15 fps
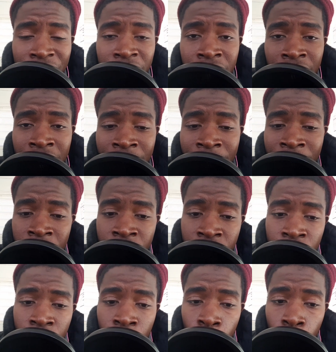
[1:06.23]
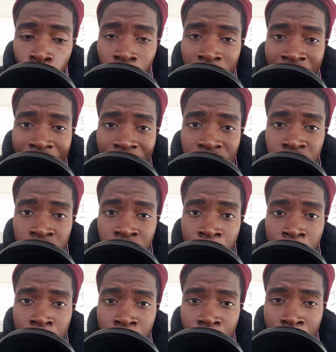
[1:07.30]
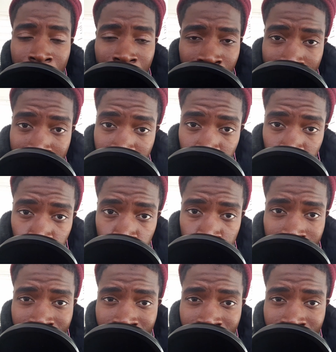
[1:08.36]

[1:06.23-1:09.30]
I feel like we have to abide by the rules.